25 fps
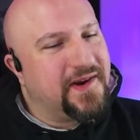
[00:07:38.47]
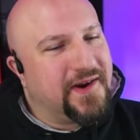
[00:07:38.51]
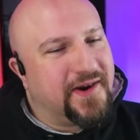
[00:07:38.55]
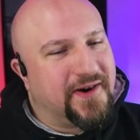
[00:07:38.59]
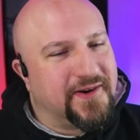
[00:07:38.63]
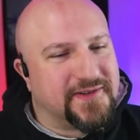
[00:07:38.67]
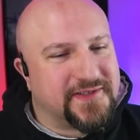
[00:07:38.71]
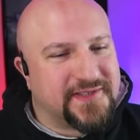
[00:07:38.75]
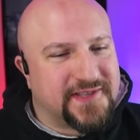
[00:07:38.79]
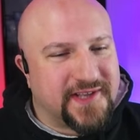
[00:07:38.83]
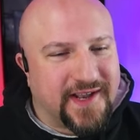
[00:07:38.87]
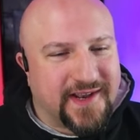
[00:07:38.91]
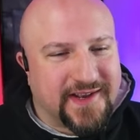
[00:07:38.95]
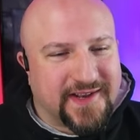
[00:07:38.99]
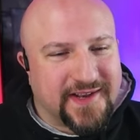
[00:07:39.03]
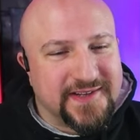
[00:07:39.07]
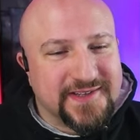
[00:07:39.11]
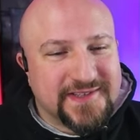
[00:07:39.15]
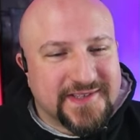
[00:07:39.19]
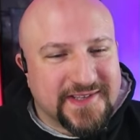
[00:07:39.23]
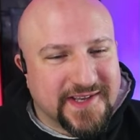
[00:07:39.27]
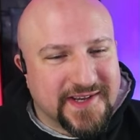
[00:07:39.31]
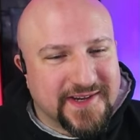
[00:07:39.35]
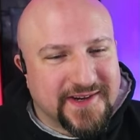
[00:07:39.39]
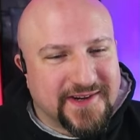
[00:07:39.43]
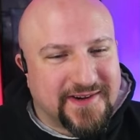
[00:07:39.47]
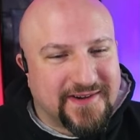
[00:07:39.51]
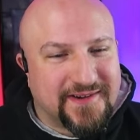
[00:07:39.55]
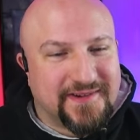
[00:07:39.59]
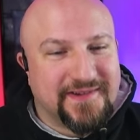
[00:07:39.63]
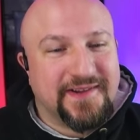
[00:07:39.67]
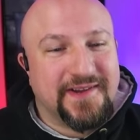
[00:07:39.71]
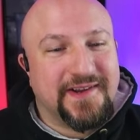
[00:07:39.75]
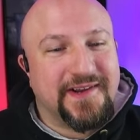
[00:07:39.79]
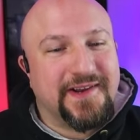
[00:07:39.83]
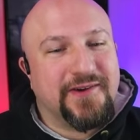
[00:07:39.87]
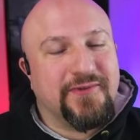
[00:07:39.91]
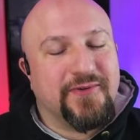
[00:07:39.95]
Her second
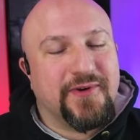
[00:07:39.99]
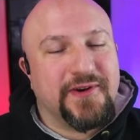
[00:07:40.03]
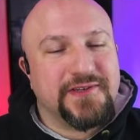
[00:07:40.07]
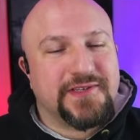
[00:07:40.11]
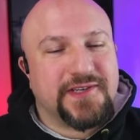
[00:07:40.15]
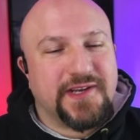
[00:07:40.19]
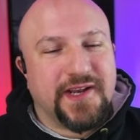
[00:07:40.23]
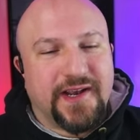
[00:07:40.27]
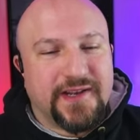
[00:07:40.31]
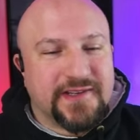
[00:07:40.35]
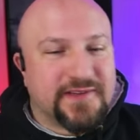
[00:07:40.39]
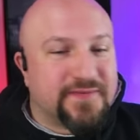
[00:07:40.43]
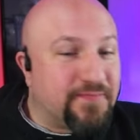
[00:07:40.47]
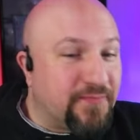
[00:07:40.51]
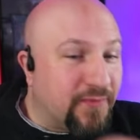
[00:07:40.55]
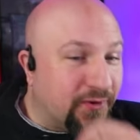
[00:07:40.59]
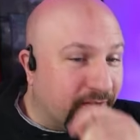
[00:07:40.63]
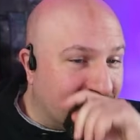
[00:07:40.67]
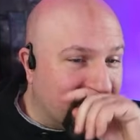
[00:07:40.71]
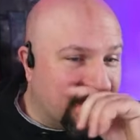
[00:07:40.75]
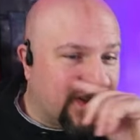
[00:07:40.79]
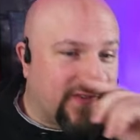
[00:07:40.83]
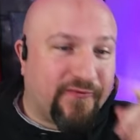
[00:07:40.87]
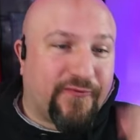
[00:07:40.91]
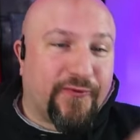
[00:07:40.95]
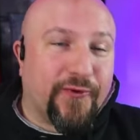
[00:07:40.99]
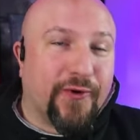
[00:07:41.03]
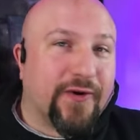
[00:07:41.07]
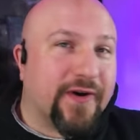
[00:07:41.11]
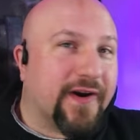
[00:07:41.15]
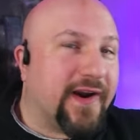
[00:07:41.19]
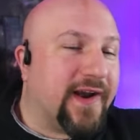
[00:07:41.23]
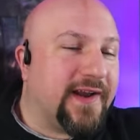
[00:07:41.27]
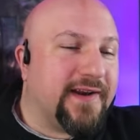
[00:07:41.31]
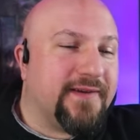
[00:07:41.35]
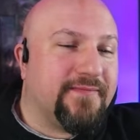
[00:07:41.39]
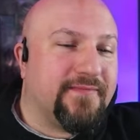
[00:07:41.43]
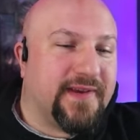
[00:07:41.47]
skill, when she hits more than 4
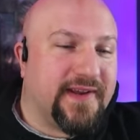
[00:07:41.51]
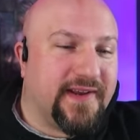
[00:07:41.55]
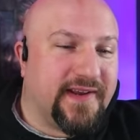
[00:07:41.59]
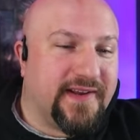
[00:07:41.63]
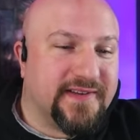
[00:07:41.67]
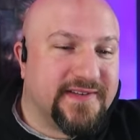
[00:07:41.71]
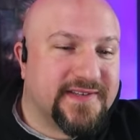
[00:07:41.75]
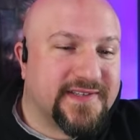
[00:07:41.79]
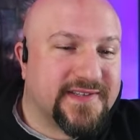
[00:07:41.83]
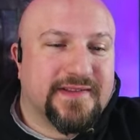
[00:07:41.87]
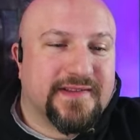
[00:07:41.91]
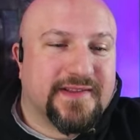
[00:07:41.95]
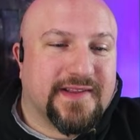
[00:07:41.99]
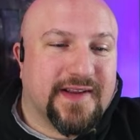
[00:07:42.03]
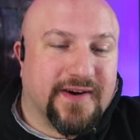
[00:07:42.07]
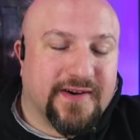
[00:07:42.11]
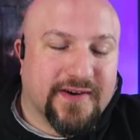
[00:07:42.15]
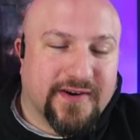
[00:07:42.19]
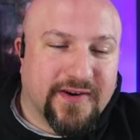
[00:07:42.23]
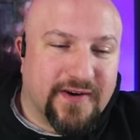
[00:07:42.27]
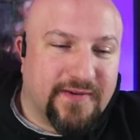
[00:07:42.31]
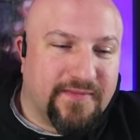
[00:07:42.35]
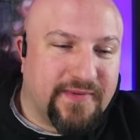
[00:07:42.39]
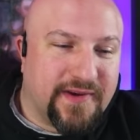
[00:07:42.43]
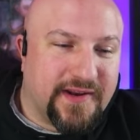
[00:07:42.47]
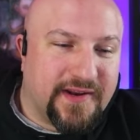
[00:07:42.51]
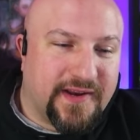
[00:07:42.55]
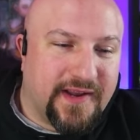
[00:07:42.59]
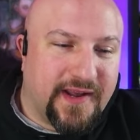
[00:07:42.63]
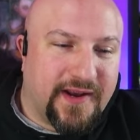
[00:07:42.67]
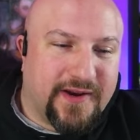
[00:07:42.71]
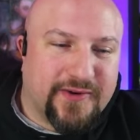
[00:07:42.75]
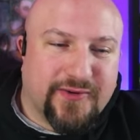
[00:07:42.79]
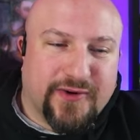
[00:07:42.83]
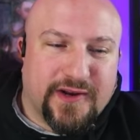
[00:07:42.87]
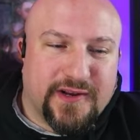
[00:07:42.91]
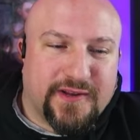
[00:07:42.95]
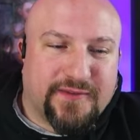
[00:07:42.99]
enemies, they're going to be
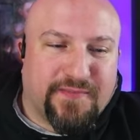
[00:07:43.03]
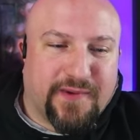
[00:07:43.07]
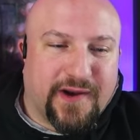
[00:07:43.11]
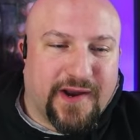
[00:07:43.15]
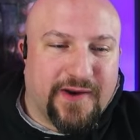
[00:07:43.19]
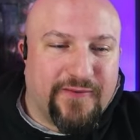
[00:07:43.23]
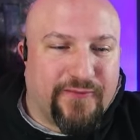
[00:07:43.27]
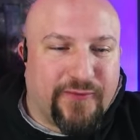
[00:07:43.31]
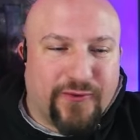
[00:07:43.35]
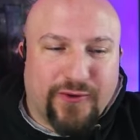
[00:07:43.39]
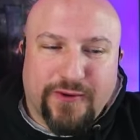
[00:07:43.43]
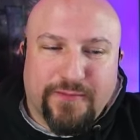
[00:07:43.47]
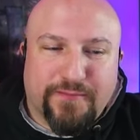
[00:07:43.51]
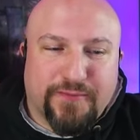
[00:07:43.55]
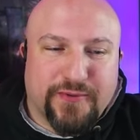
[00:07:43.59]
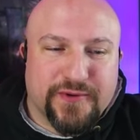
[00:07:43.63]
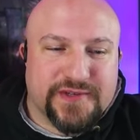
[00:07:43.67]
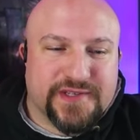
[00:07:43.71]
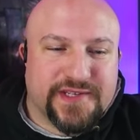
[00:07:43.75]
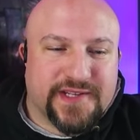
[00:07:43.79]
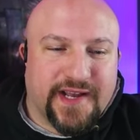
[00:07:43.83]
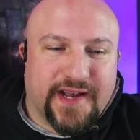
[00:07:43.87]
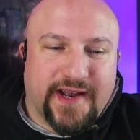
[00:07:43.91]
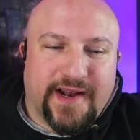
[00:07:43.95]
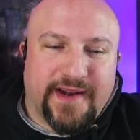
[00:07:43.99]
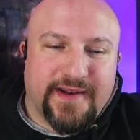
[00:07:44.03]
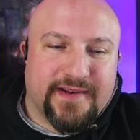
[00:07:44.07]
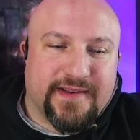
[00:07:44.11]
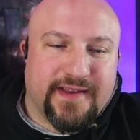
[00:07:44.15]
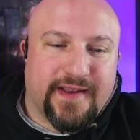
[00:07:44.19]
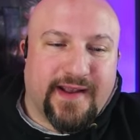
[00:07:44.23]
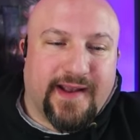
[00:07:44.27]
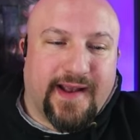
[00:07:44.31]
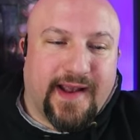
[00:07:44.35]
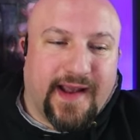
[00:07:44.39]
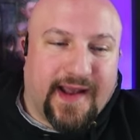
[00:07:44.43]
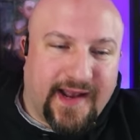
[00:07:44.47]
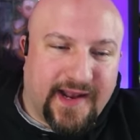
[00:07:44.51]
decreased by 4%,
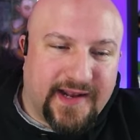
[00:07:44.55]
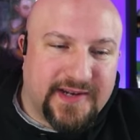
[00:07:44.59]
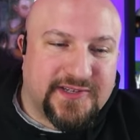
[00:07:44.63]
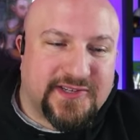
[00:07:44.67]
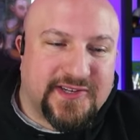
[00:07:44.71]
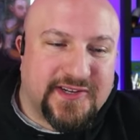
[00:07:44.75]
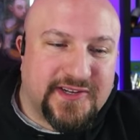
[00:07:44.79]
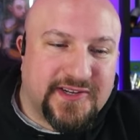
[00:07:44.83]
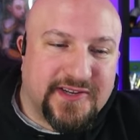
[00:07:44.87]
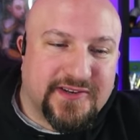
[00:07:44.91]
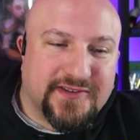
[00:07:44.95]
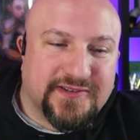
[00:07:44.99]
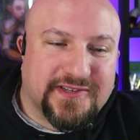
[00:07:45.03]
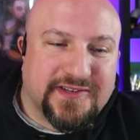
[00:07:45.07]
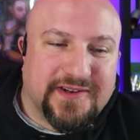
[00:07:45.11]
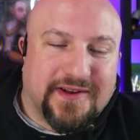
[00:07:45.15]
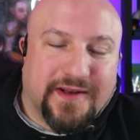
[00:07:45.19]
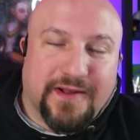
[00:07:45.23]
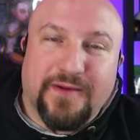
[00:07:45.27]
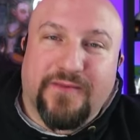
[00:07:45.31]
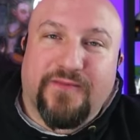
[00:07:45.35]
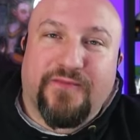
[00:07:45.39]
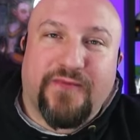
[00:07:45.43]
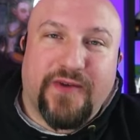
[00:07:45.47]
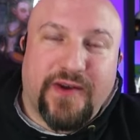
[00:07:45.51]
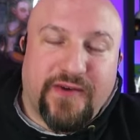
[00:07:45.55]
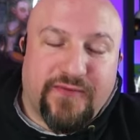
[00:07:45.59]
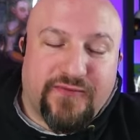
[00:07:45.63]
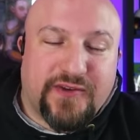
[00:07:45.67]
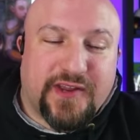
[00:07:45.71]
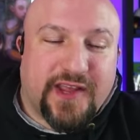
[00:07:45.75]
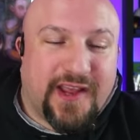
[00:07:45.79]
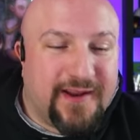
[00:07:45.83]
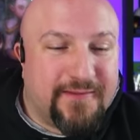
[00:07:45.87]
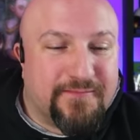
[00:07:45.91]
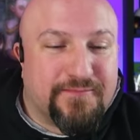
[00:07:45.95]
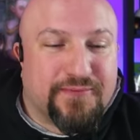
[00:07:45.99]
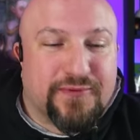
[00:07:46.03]
and she deals another
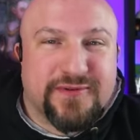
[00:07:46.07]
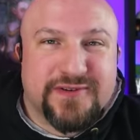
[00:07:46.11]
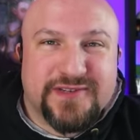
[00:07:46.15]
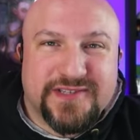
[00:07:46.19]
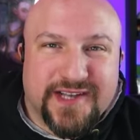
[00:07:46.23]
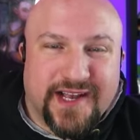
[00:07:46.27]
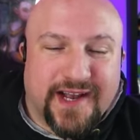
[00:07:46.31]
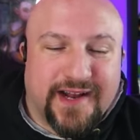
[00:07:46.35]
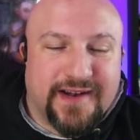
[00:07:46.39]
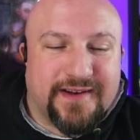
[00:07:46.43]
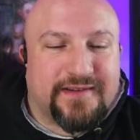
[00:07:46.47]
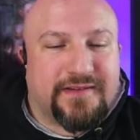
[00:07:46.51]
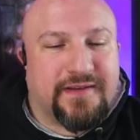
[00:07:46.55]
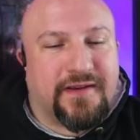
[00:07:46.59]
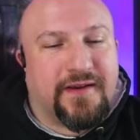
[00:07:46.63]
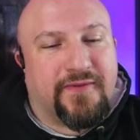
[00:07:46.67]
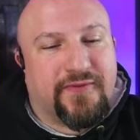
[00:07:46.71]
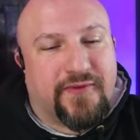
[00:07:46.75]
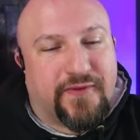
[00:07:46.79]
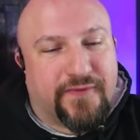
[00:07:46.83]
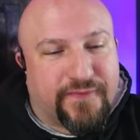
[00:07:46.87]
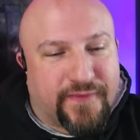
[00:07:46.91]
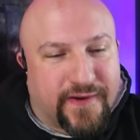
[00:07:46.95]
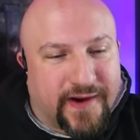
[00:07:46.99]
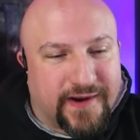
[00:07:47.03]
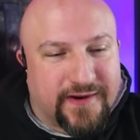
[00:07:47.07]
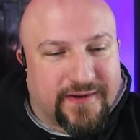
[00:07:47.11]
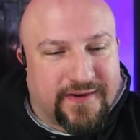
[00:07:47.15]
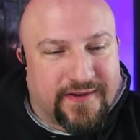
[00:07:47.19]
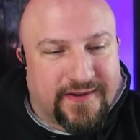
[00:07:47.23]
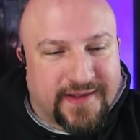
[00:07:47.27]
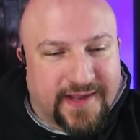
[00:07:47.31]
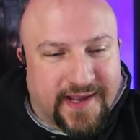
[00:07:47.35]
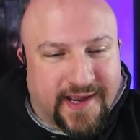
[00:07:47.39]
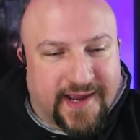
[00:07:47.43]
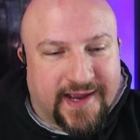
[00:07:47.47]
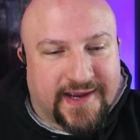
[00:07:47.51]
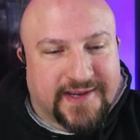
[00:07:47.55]
15% of her final
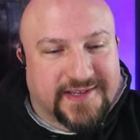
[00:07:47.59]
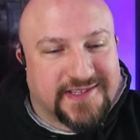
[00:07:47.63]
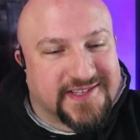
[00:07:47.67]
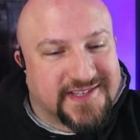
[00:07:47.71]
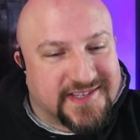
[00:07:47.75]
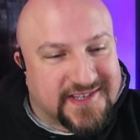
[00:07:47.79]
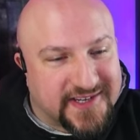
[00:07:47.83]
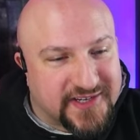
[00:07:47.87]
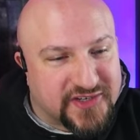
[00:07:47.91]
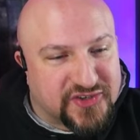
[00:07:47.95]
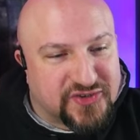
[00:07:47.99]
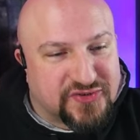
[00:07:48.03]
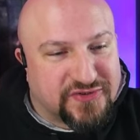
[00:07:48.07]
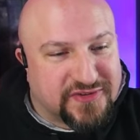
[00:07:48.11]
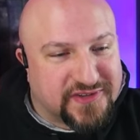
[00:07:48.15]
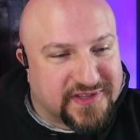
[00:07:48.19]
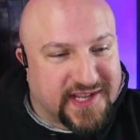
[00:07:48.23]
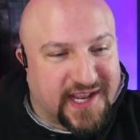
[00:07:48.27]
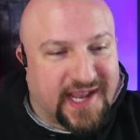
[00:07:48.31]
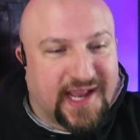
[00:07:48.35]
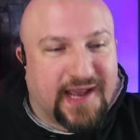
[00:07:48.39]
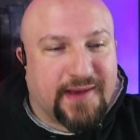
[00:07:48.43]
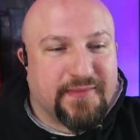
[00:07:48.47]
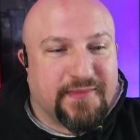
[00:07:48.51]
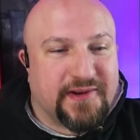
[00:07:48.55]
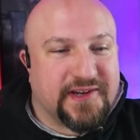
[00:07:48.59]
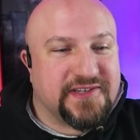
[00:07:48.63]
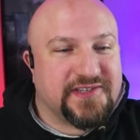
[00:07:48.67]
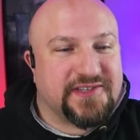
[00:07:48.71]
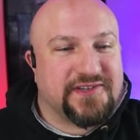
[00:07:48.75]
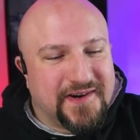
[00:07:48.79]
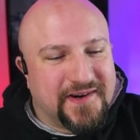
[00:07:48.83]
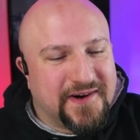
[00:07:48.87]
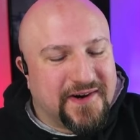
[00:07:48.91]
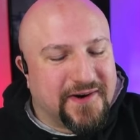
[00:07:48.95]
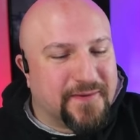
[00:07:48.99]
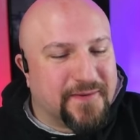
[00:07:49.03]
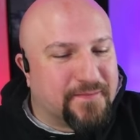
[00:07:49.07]
attack as additional
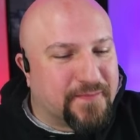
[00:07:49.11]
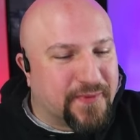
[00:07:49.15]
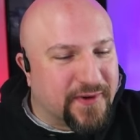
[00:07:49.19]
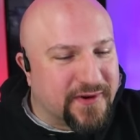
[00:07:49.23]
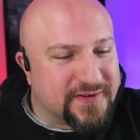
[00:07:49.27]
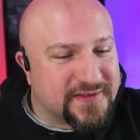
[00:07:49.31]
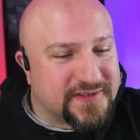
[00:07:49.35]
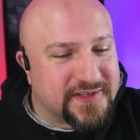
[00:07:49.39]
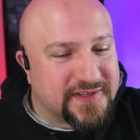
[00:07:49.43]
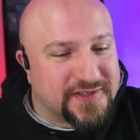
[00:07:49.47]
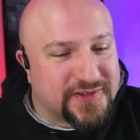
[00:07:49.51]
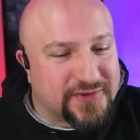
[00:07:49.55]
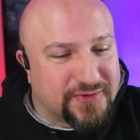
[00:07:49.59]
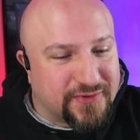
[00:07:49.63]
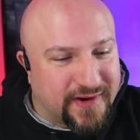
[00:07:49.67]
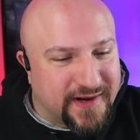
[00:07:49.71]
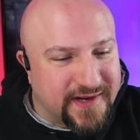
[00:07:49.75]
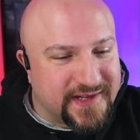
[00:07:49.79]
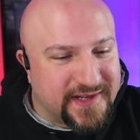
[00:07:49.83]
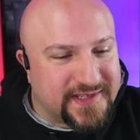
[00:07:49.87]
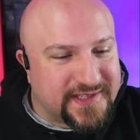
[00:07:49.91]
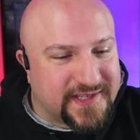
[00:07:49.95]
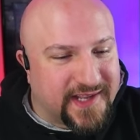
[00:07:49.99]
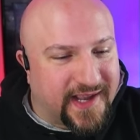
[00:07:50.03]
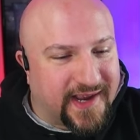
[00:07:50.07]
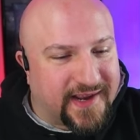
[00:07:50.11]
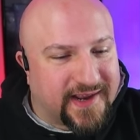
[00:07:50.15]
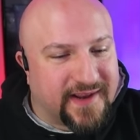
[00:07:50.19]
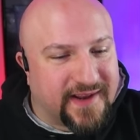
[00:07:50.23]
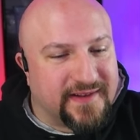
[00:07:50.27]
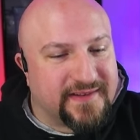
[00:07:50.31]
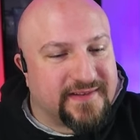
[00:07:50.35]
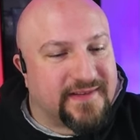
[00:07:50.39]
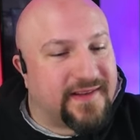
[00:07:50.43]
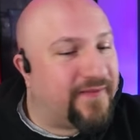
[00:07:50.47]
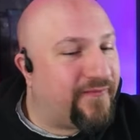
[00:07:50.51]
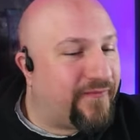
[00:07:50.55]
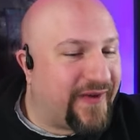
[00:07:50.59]
damage. Her burst is 20
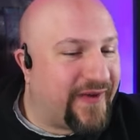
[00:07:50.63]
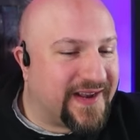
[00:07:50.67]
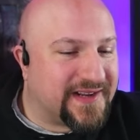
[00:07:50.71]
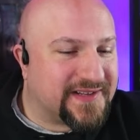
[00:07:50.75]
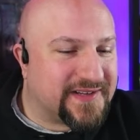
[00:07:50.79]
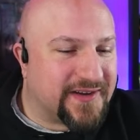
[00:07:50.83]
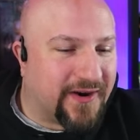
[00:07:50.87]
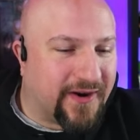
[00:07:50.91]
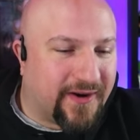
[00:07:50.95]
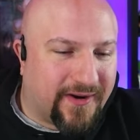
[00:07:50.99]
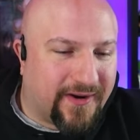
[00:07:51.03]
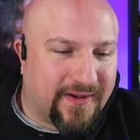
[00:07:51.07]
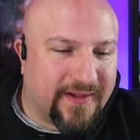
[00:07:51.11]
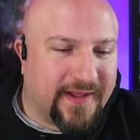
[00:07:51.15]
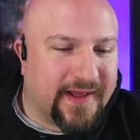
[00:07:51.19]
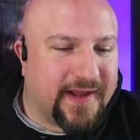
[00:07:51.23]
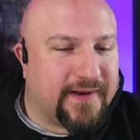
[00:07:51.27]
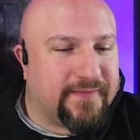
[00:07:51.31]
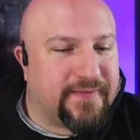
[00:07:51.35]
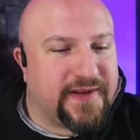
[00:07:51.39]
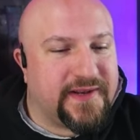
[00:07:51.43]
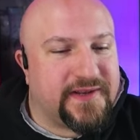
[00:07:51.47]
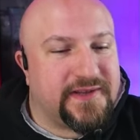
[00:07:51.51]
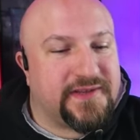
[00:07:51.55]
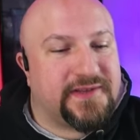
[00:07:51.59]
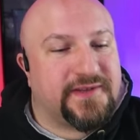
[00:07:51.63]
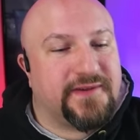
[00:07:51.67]
seconds, affects all enemies.